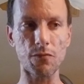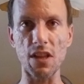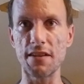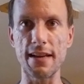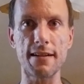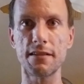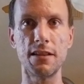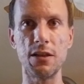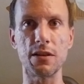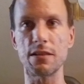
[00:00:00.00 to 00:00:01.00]

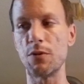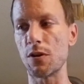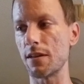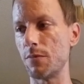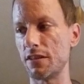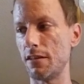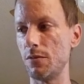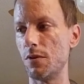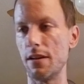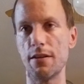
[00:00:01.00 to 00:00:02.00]
technically, you can smoke as much as you
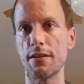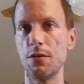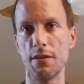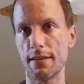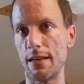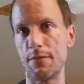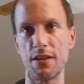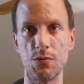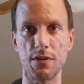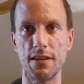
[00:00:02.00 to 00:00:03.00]
want. You can do the same
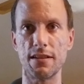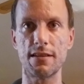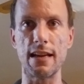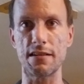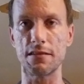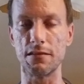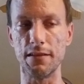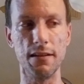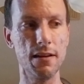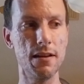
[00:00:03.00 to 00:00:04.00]
thing with this,
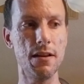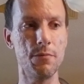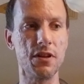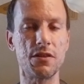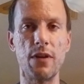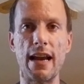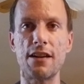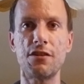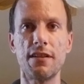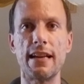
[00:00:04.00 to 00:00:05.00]
technically. But to
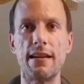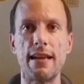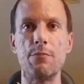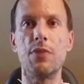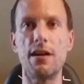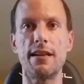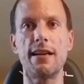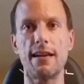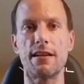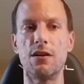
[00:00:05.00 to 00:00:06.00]
actually get a body
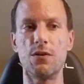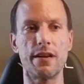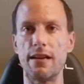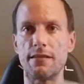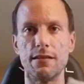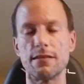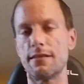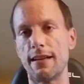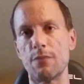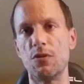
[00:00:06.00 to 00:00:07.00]
high going, it doesn't
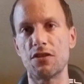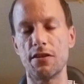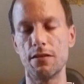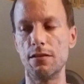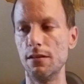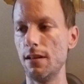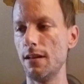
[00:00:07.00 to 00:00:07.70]
take much at all.